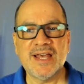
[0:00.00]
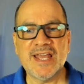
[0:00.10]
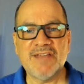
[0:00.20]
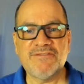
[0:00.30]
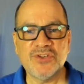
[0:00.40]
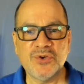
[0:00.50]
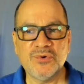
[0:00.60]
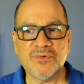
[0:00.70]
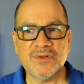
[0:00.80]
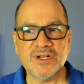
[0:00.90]
if
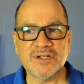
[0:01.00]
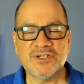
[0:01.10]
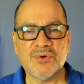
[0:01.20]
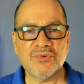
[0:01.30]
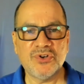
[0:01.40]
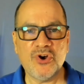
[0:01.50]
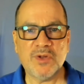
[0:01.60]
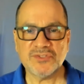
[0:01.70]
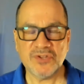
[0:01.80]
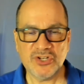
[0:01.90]
you don't know
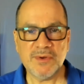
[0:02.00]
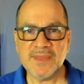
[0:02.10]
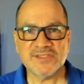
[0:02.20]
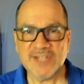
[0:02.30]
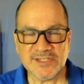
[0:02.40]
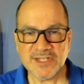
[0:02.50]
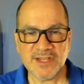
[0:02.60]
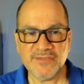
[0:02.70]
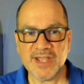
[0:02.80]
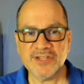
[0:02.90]
what to do in this
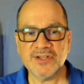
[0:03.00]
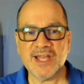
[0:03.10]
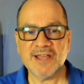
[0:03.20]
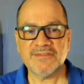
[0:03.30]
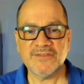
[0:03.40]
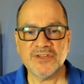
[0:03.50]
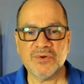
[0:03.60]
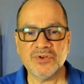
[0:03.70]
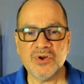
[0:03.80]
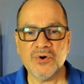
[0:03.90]
season in your life, if you
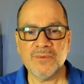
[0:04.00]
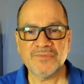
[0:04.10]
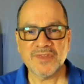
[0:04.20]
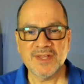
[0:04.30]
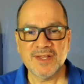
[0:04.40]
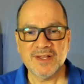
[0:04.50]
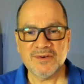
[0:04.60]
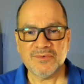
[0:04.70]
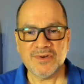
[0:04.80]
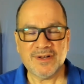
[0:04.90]
don't know
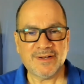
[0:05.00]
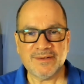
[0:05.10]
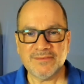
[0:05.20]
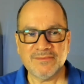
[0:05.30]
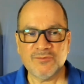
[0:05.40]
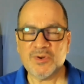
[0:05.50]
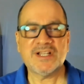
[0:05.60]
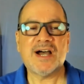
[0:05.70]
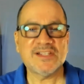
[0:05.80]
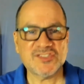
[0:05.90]
what
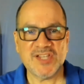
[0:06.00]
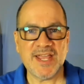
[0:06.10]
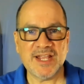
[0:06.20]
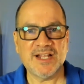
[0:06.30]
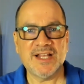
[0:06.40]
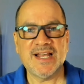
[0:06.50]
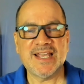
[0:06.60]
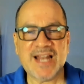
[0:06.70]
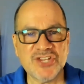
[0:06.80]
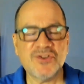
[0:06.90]
God is saying,
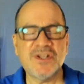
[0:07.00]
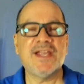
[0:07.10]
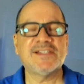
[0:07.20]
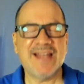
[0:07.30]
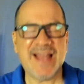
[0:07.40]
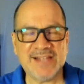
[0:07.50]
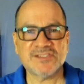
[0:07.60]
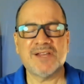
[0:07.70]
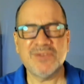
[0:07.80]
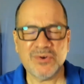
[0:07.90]
get on your knees and
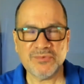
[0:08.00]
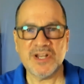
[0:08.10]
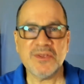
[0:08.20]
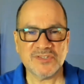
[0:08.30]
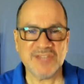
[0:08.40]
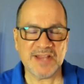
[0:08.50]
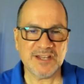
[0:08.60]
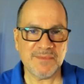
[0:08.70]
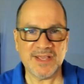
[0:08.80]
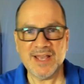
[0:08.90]
ask him, "Lord, what are you saying
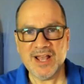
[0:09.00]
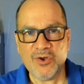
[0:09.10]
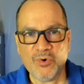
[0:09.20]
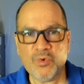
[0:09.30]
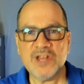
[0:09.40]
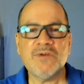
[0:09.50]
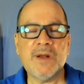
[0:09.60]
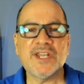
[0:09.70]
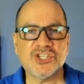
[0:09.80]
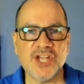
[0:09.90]
to me? What do you
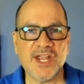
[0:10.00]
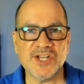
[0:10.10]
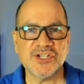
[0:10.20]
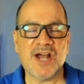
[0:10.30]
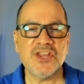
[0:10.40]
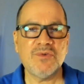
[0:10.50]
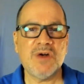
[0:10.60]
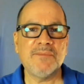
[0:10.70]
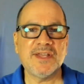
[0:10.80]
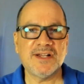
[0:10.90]
want me to change? How do you
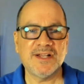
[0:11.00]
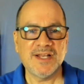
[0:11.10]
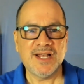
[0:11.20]
want me to